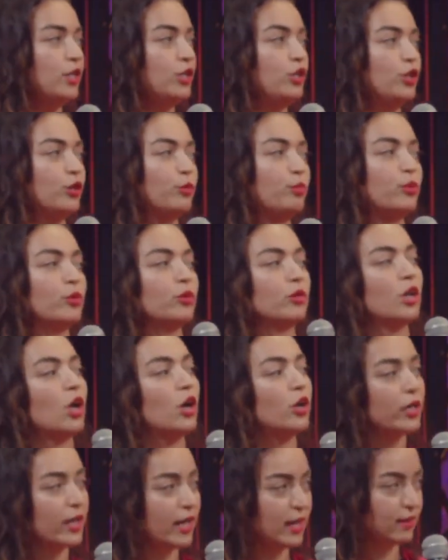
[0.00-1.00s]
you
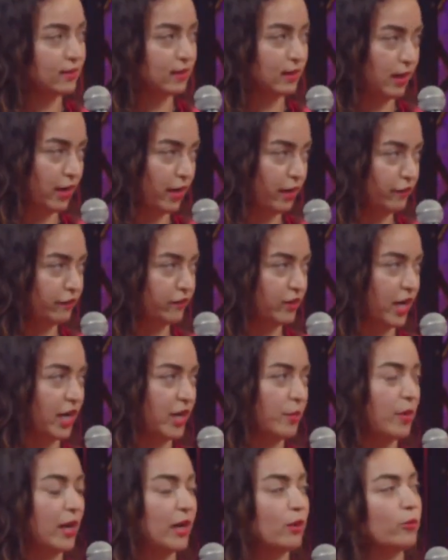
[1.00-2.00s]
prolongate the
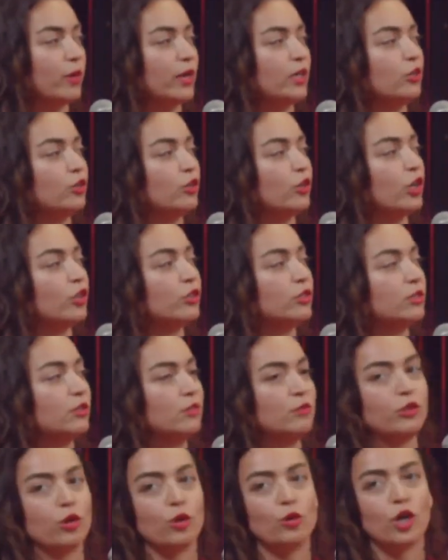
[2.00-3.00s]
lifetime, and when you're
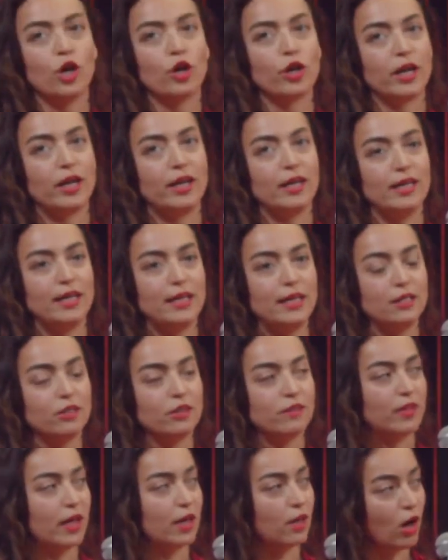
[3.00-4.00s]
no longer in need
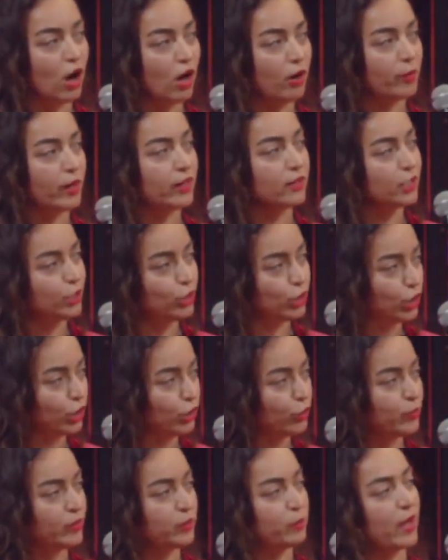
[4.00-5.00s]
of that garment, you
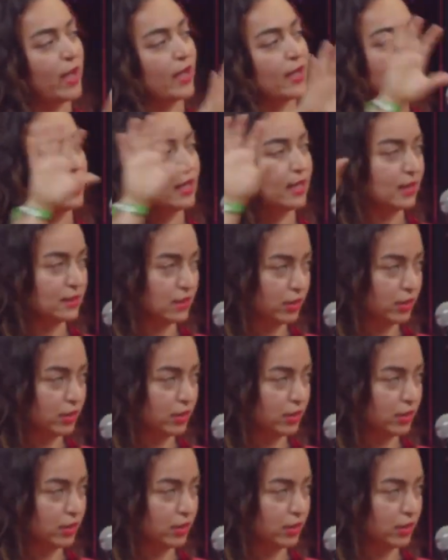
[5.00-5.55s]
loop it back again as a